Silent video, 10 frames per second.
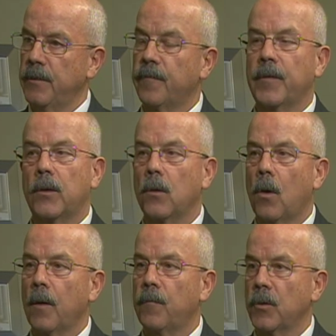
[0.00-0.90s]
the Federal
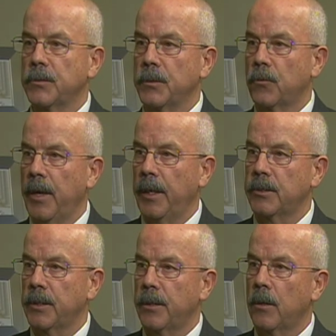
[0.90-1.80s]
Law Enforcement Training
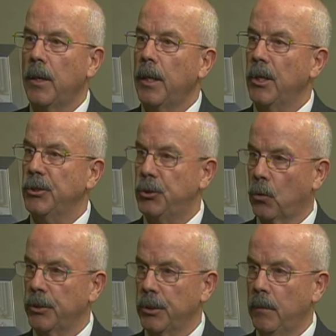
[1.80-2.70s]
Center in
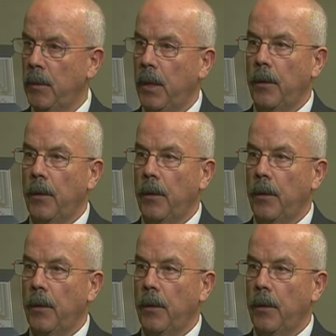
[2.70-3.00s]
Georgia.